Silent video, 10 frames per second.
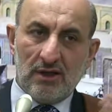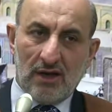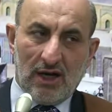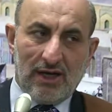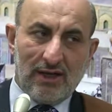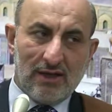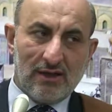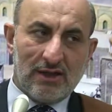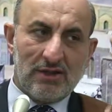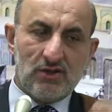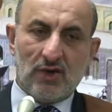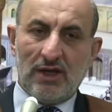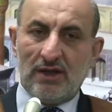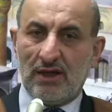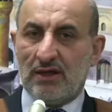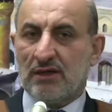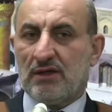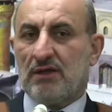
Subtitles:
higher, that is why their